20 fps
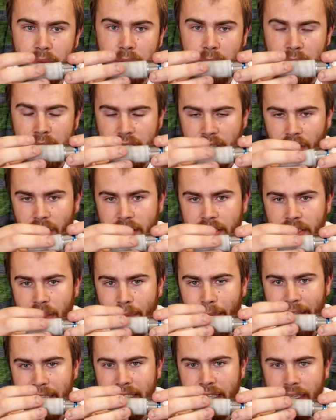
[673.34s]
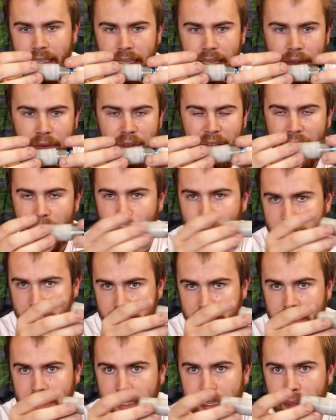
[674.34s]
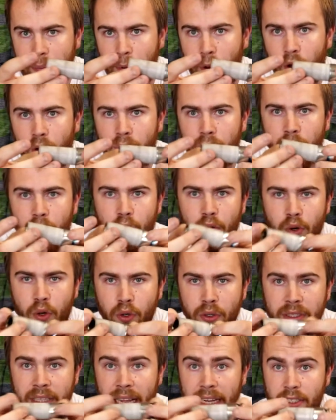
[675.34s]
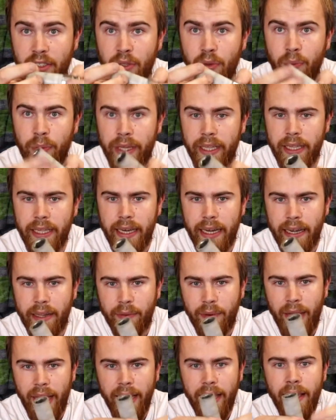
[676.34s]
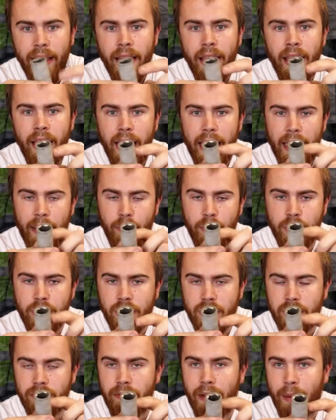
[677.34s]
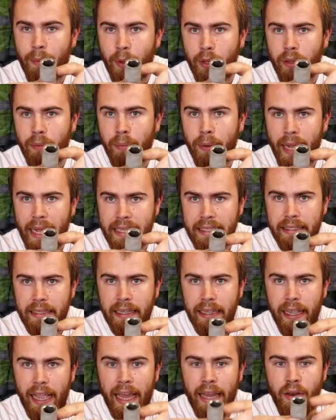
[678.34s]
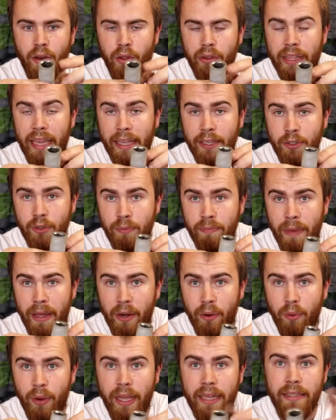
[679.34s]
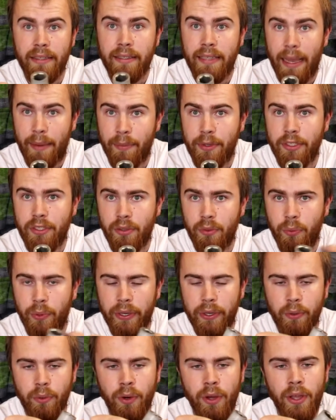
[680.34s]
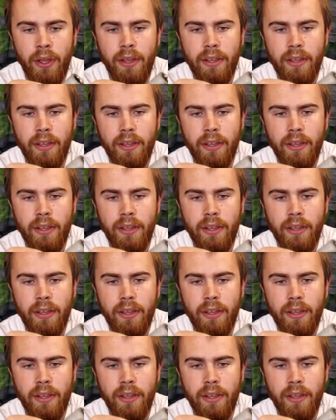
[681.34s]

designed so basically if that was to slip off or touch the wheel in any way, it would just rub on the plastic and not the actual metal and damage the wheel.